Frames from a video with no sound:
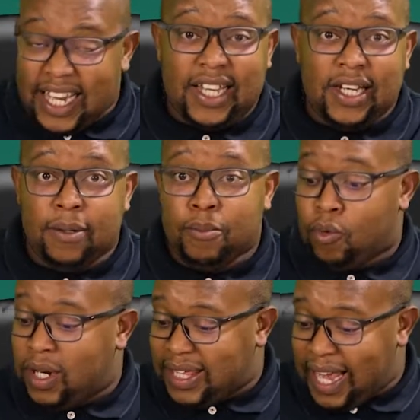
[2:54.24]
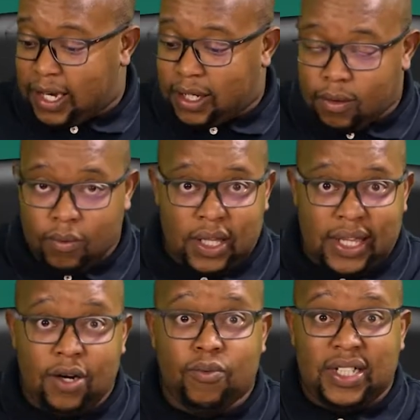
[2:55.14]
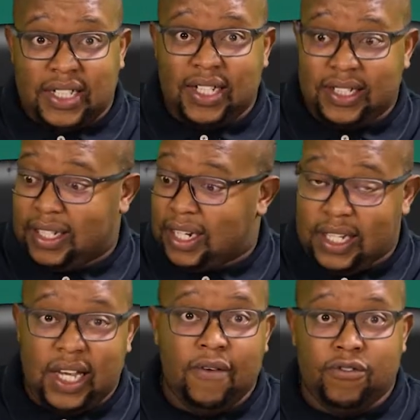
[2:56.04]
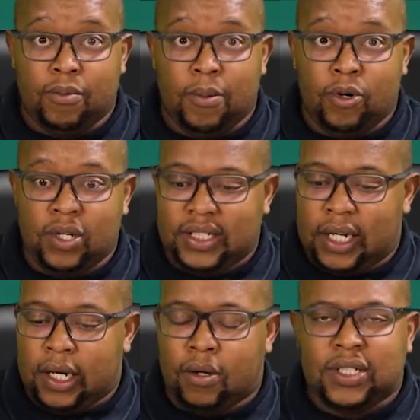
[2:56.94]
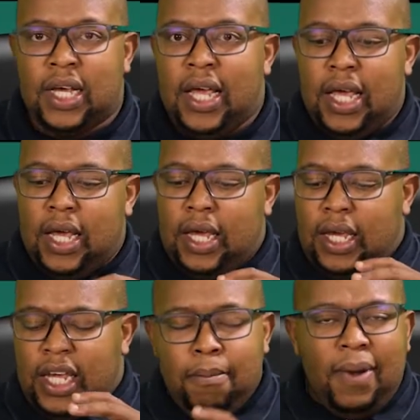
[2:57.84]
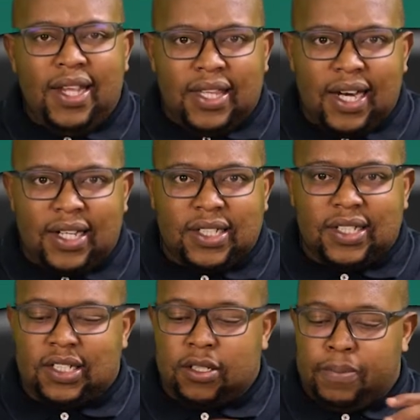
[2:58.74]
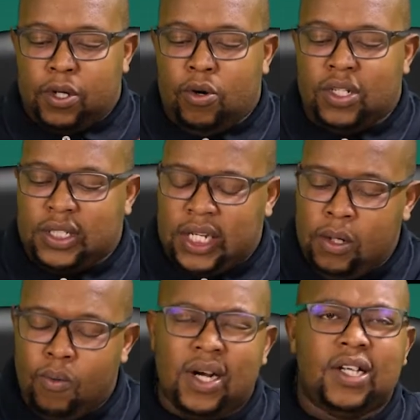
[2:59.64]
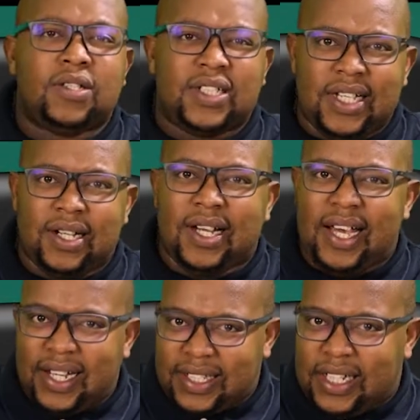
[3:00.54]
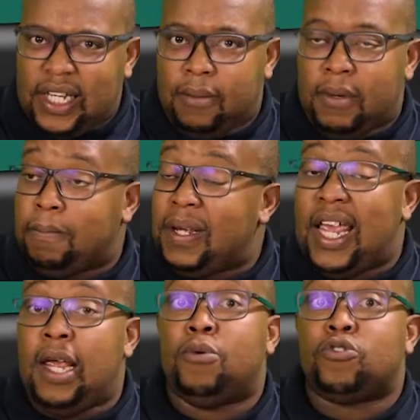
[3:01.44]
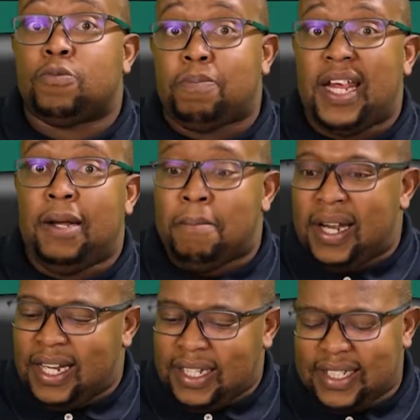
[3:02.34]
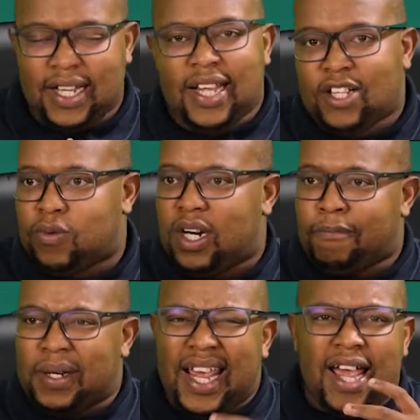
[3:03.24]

taken him with that with that rejection that he gave to Mamelodi Sundowns. He made that decision because he wanted to settle at a team and be able to play minutes. And that's what I've been